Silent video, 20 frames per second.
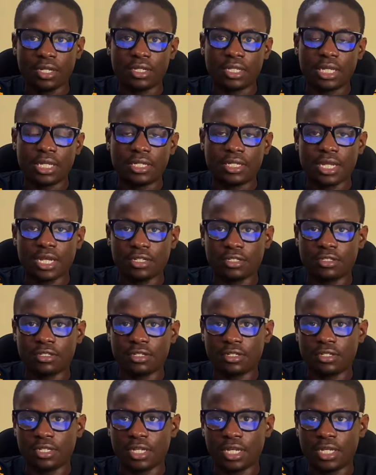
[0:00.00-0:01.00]
then that's
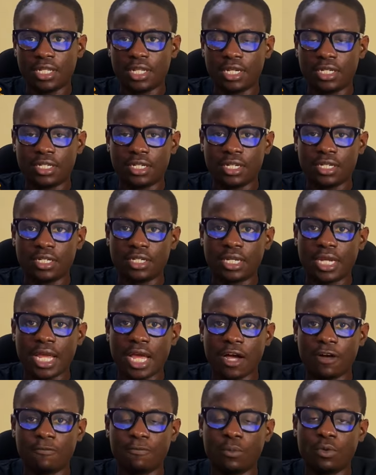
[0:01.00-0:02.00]
to say that they
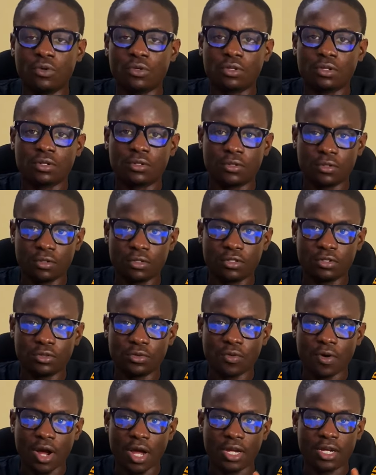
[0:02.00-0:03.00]
have both good
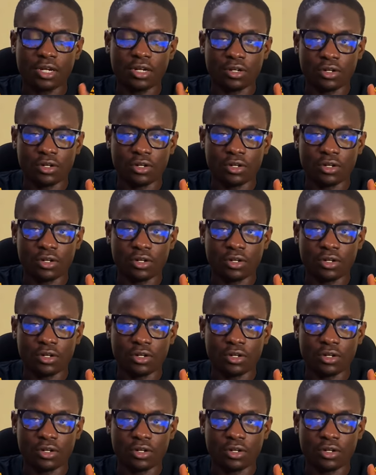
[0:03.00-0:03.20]
UI